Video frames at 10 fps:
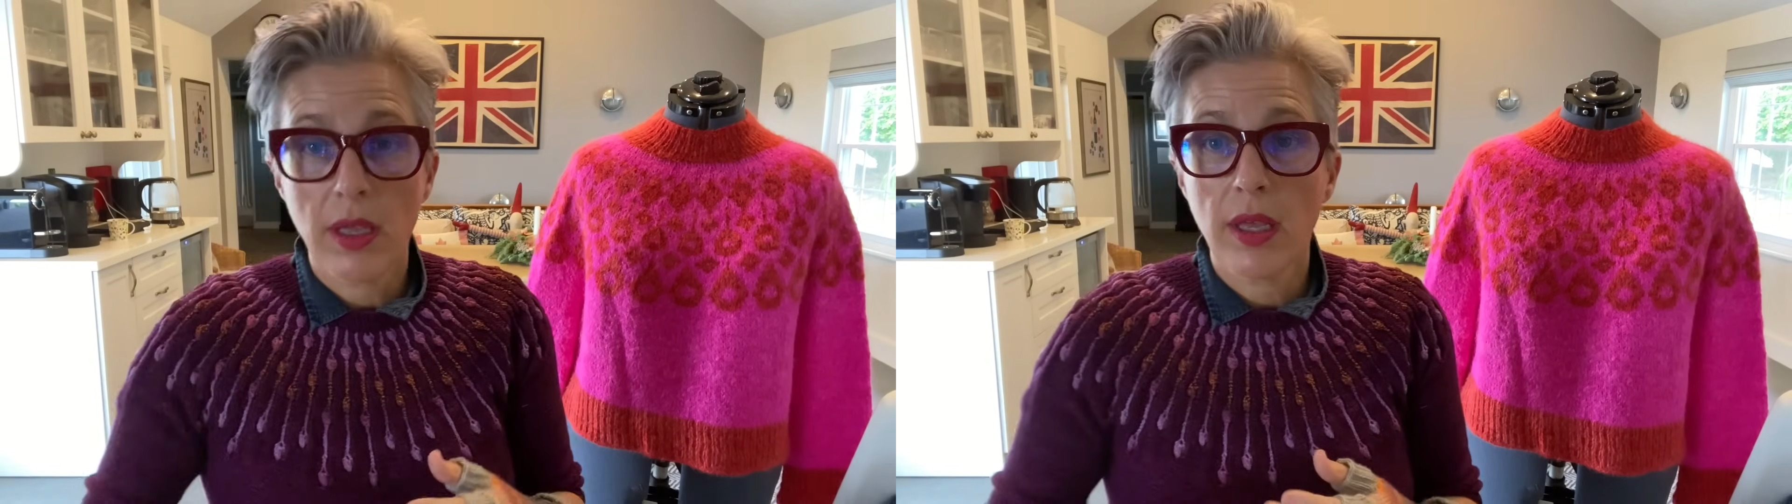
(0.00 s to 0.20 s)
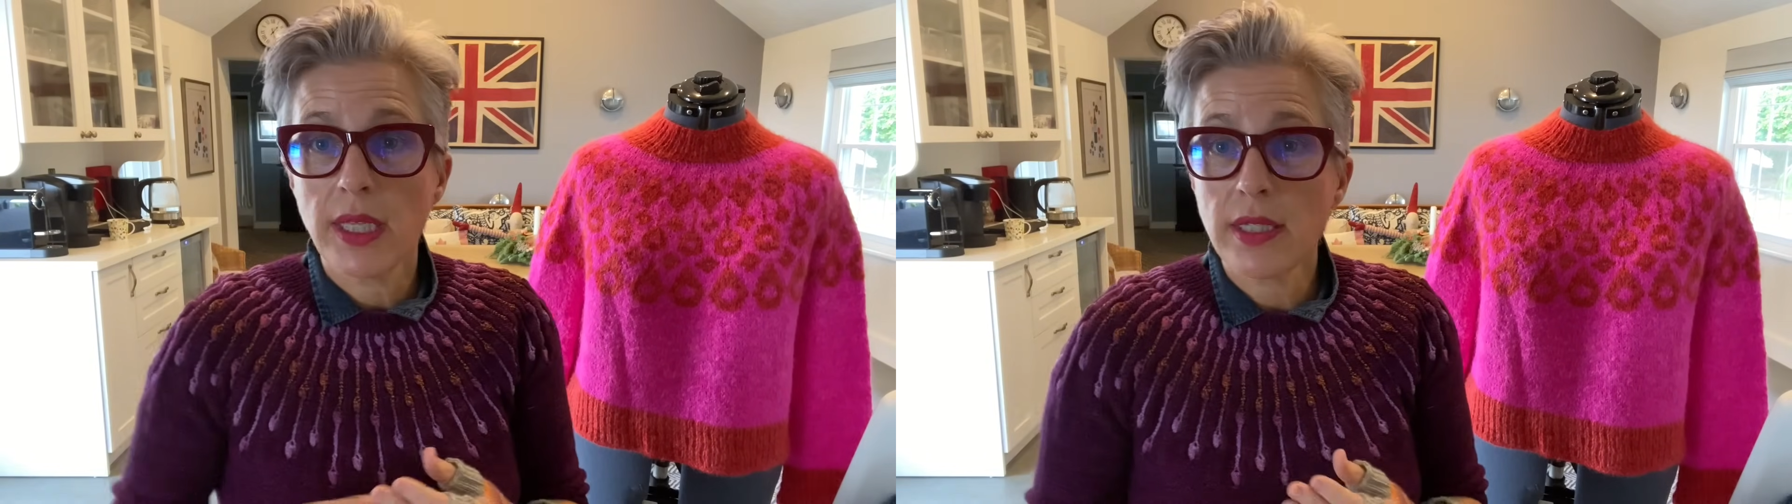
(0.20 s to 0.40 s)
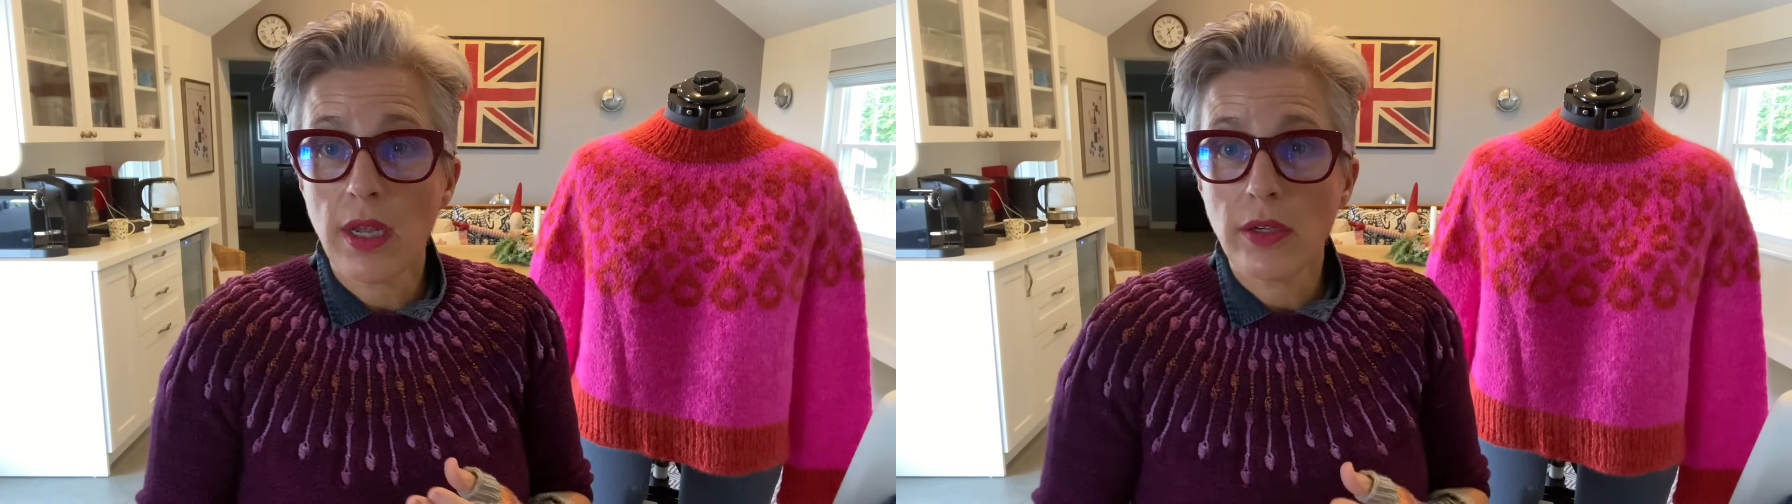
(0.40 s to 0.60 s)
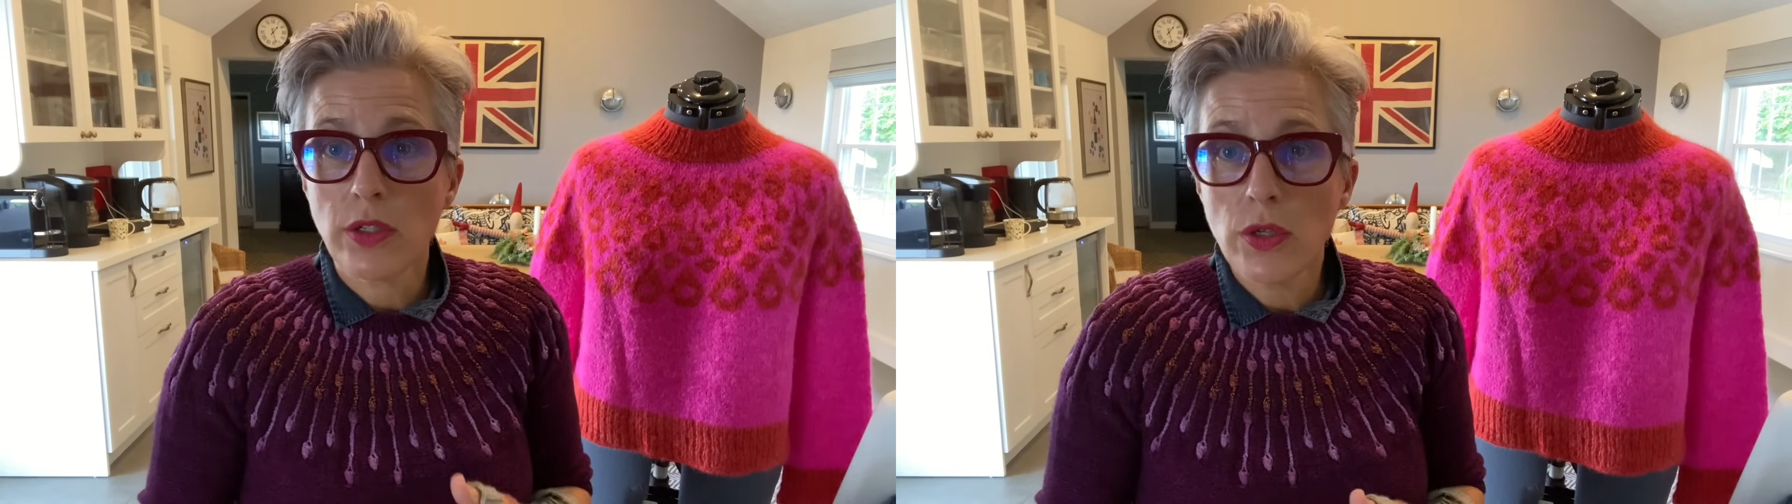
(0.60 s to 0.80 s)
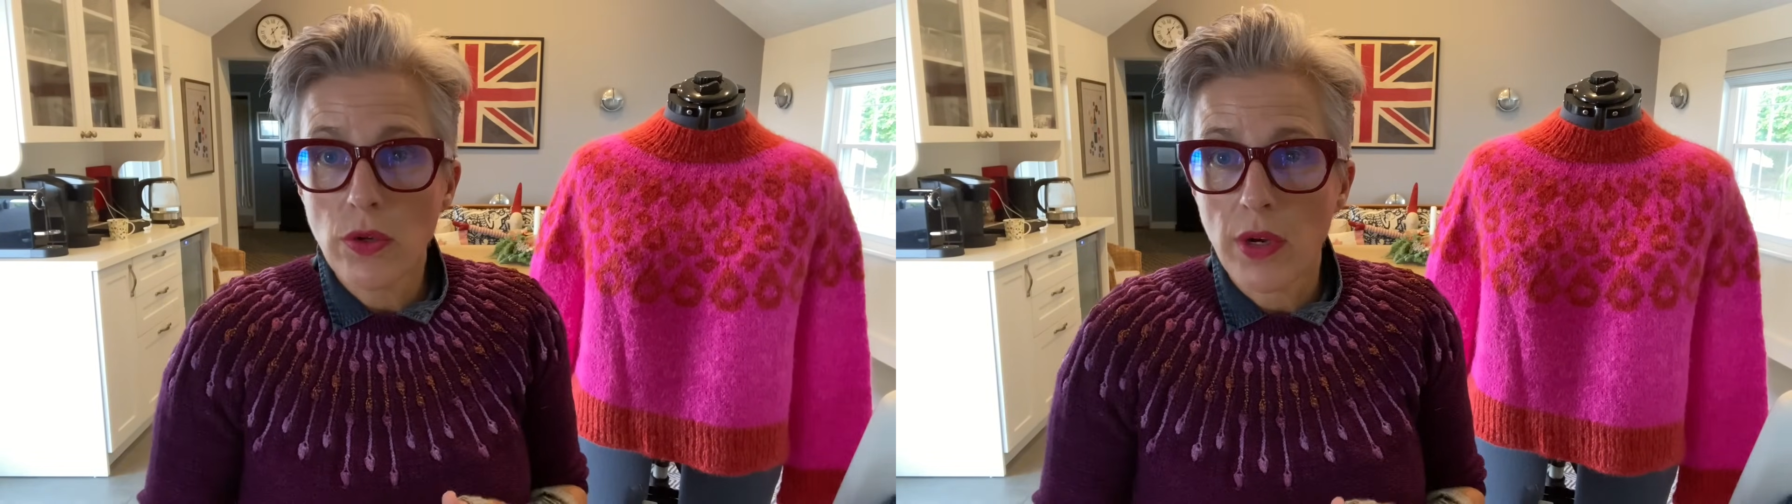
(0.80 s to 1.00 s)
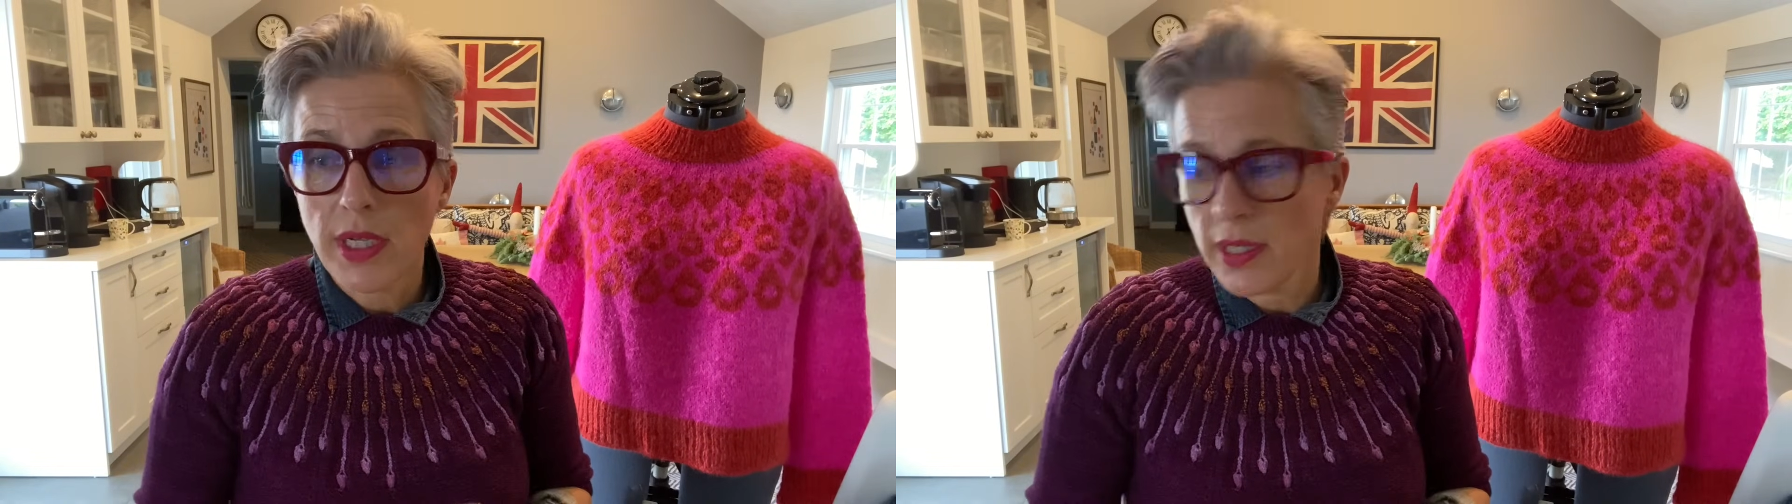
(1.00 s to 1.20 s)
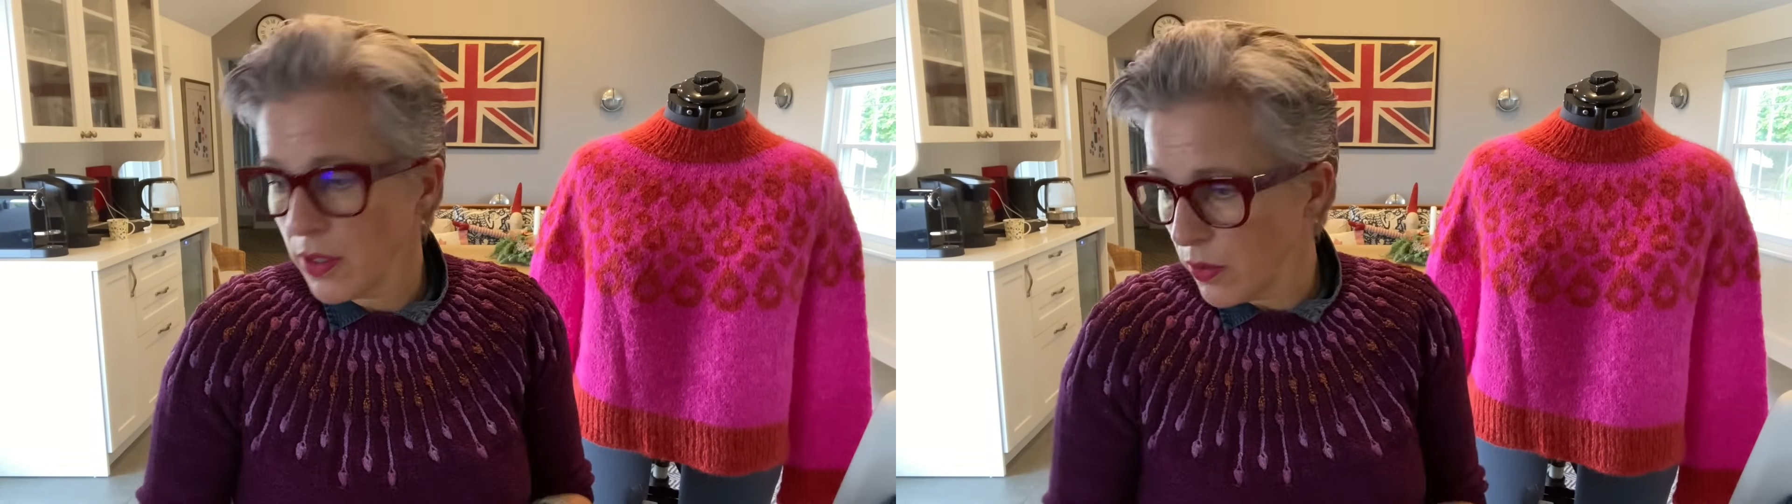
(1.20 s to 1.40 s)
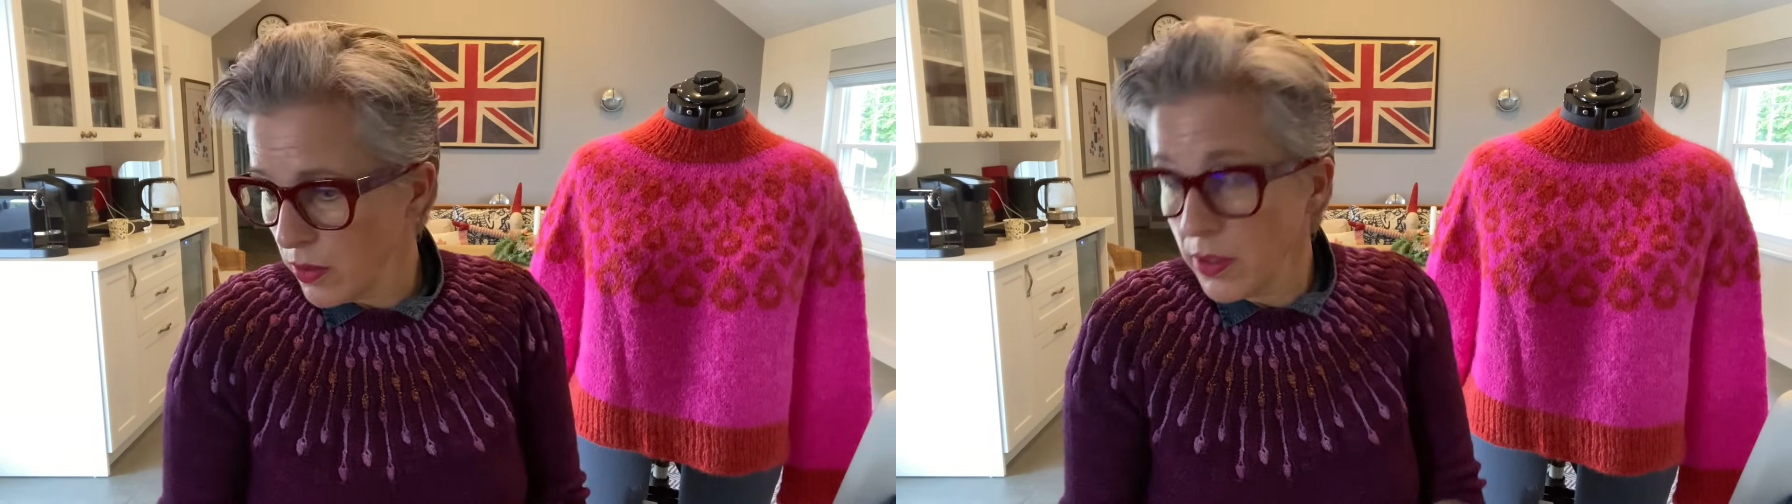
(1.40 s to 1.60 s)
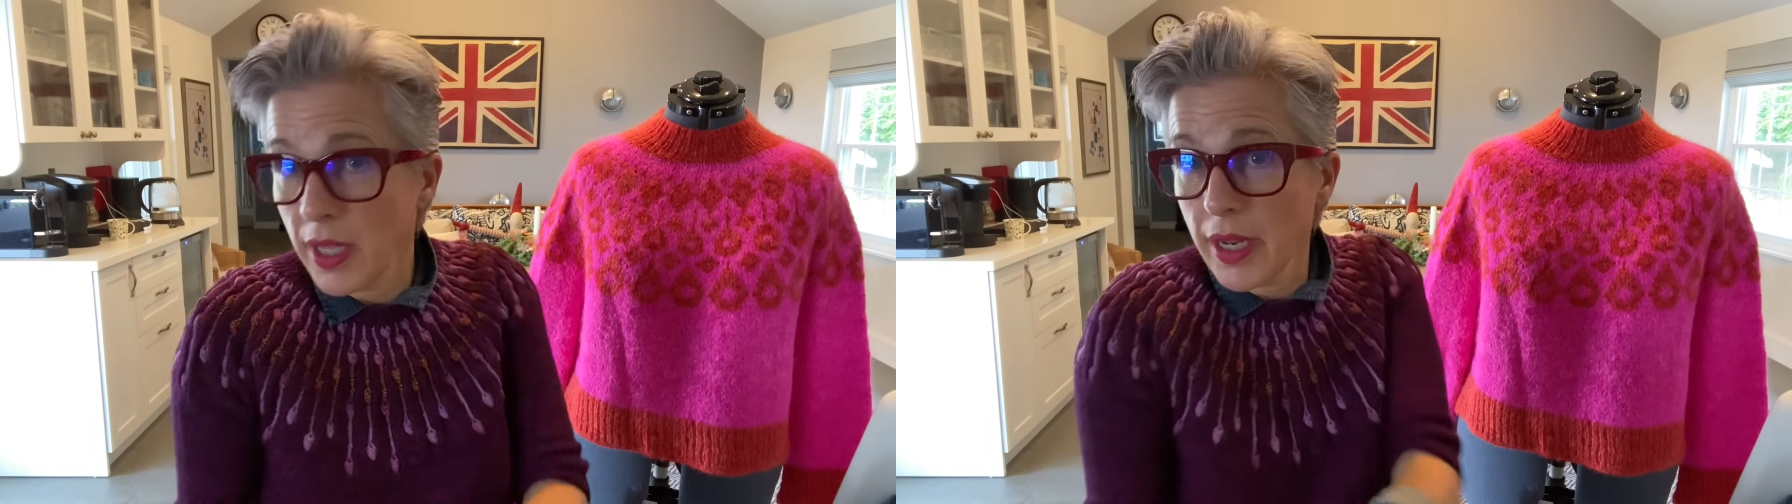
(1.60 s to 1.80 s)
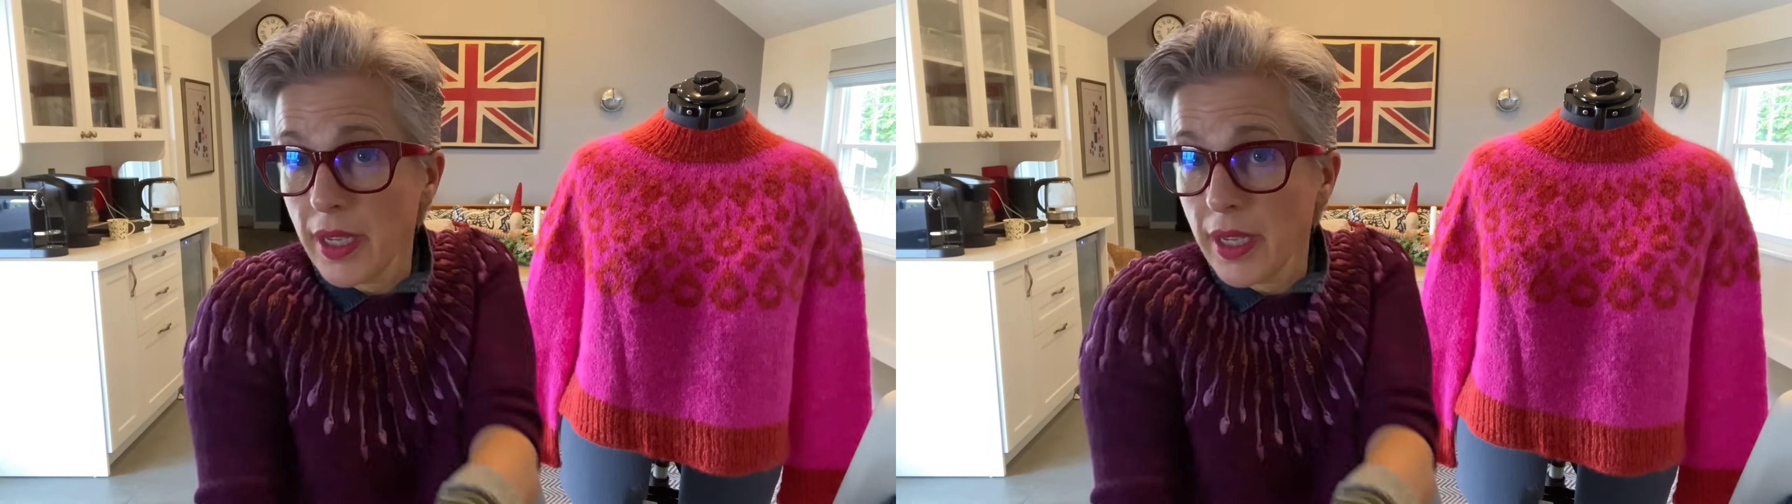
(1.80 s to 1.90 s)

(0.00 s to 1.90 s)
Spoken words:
it's not too crazy cold that I